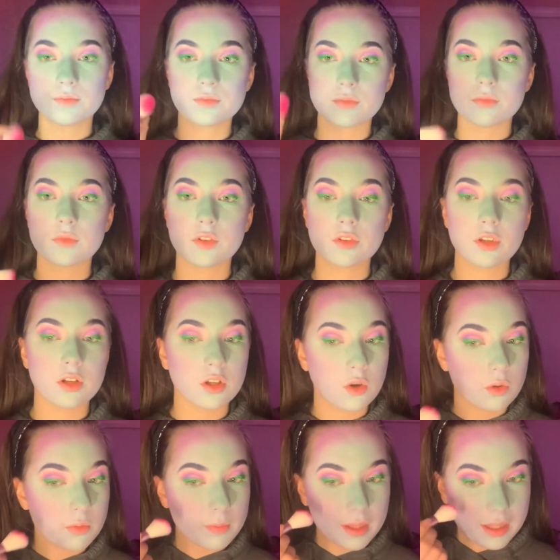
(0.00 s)
Just gonna go in
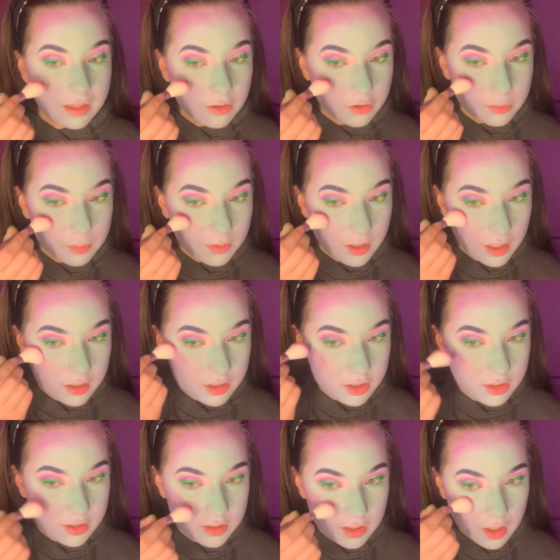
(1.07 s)
my angled
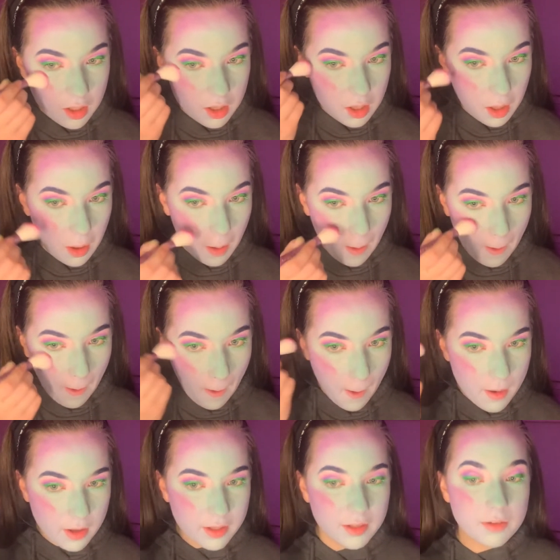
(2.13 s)
brush.
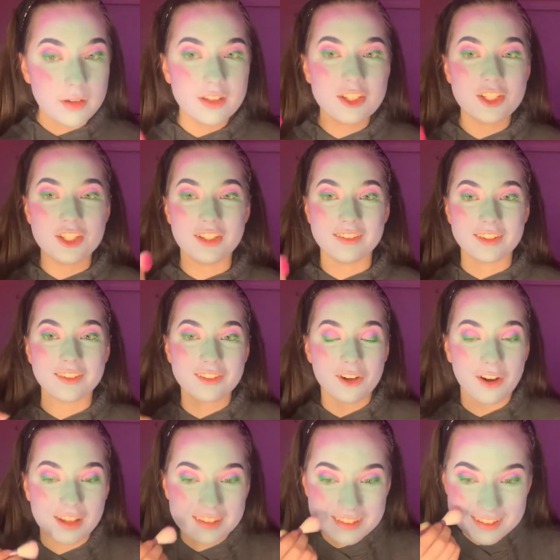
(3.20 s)
Jesus
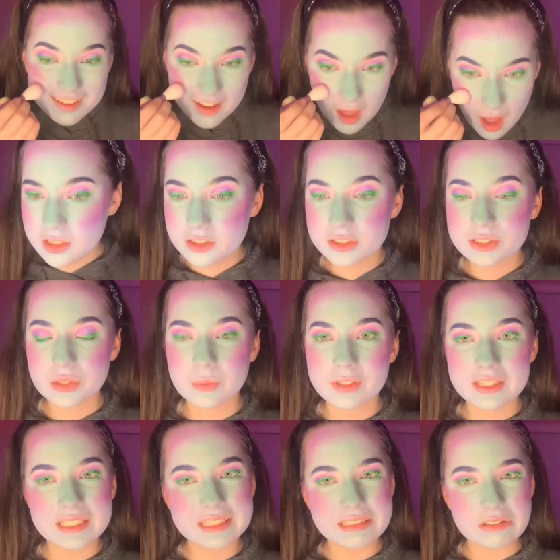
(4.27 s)
Christ. So it's a
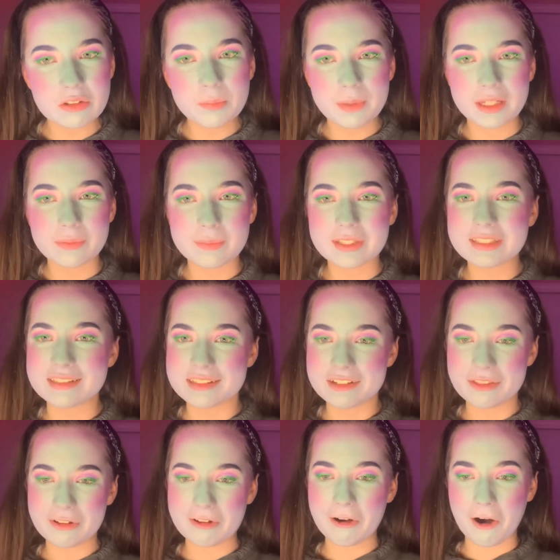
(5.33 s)
little pigmented and the
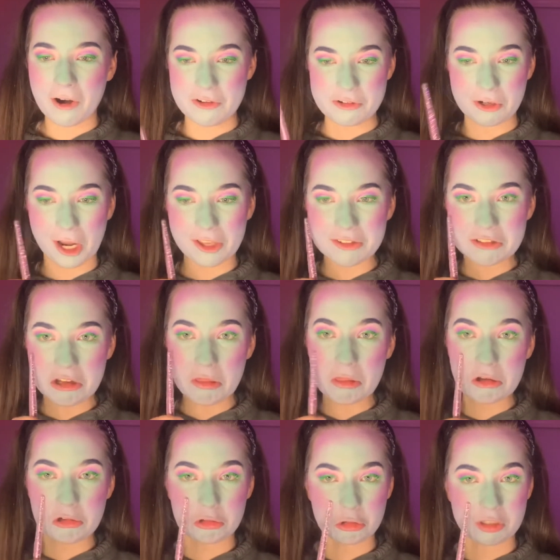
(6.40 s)
contrast on the
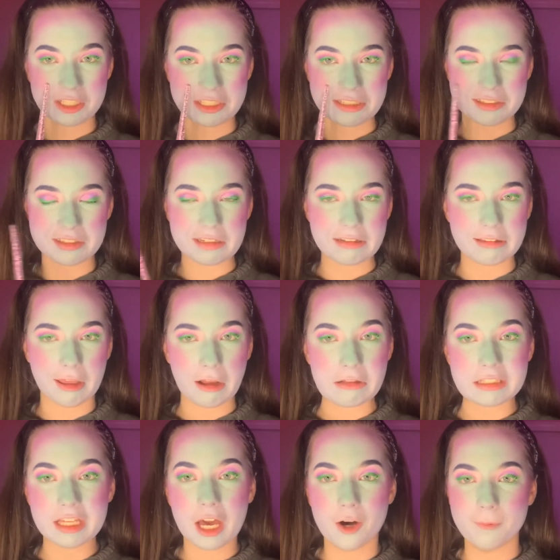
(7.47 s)
green isn't exactly
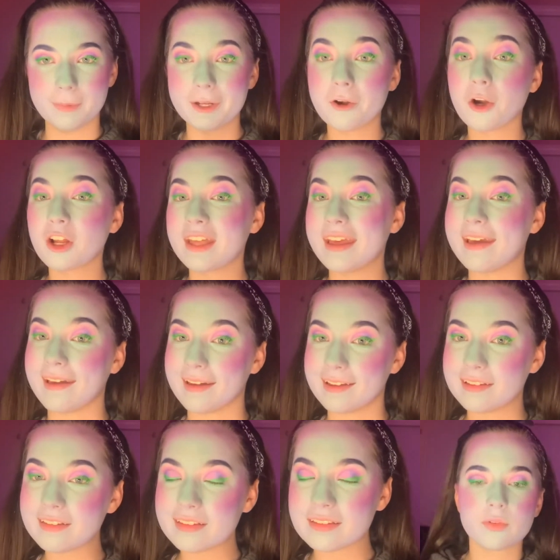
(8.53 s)
helping our
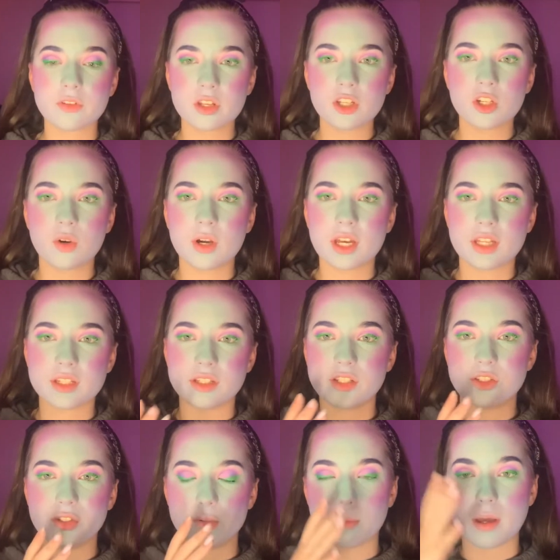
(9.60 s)
case. I'm gonna go ahead and
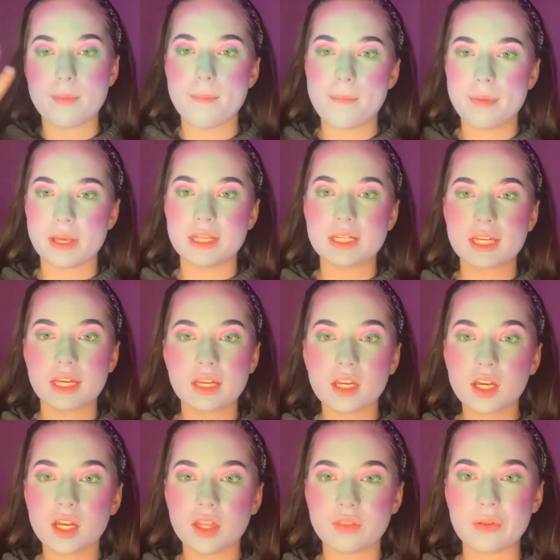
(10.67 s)
do my baking
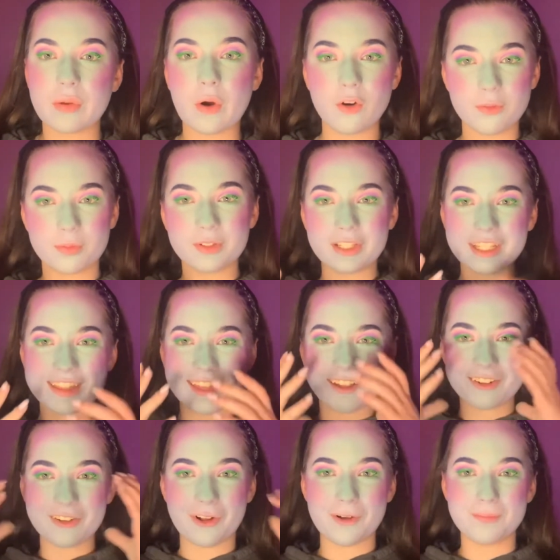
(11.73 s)
and then hopefully that'll
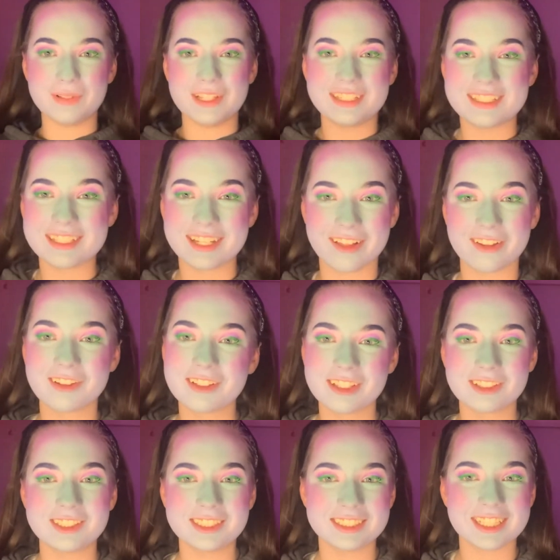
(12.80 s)
all blend together a
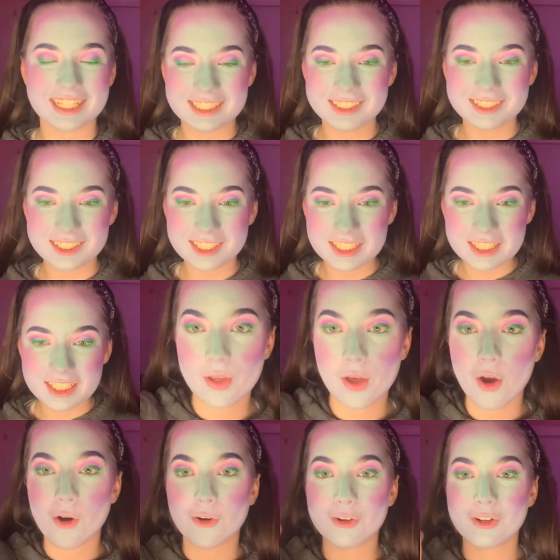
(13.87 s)
little nicer.
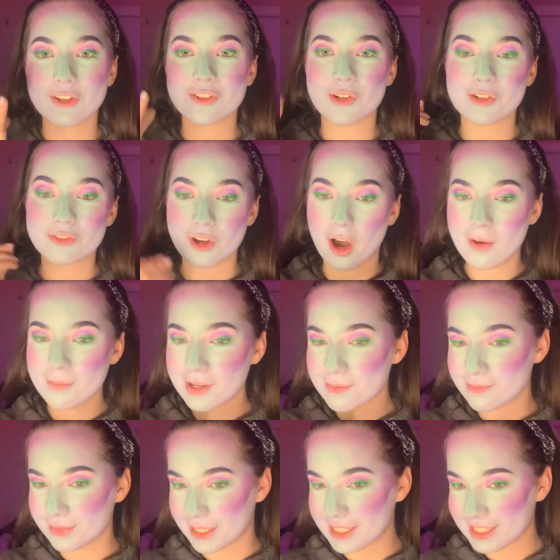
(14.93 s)
Okay, so I've got my
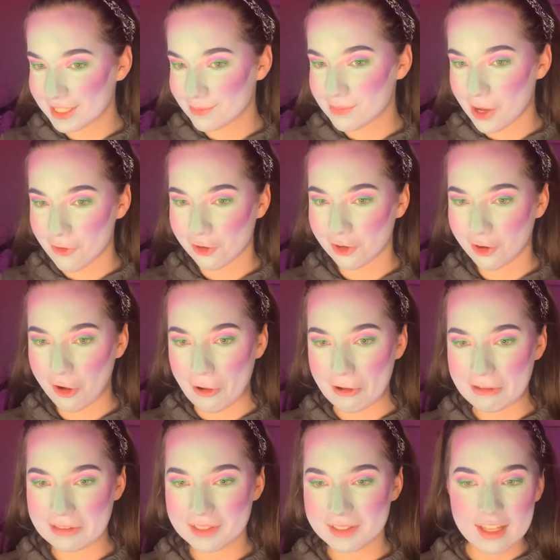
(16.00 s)
baking powder
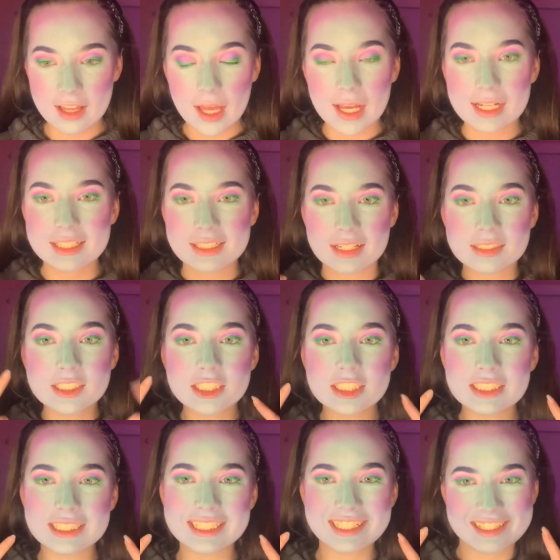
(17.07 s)
on. It doesn't look
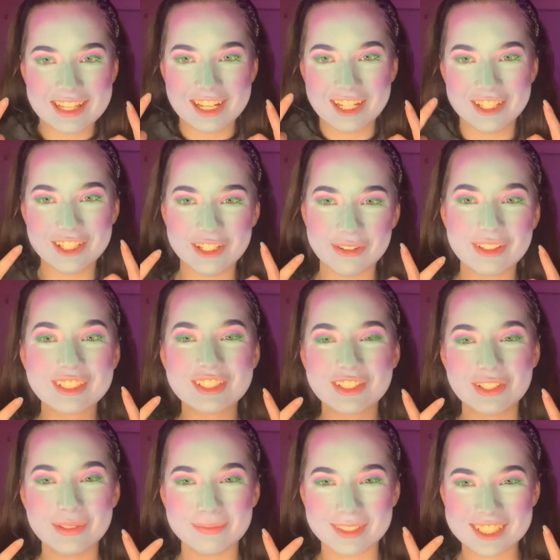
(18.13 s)
like it's gonna do us too
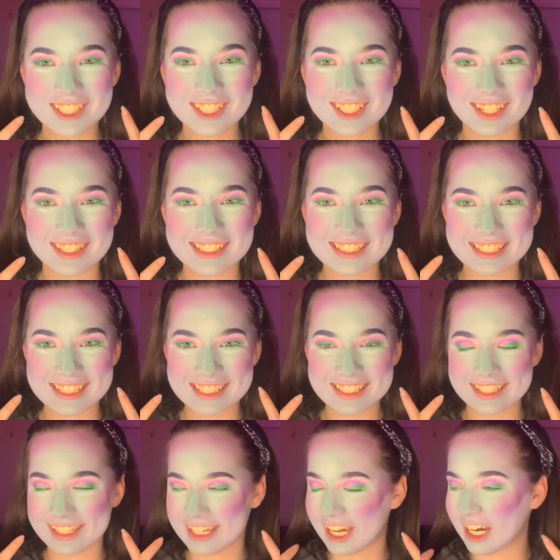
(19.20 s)
much justice
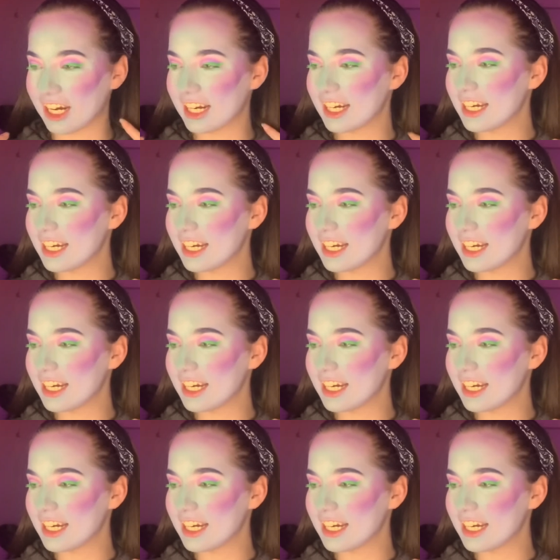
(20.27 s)
there.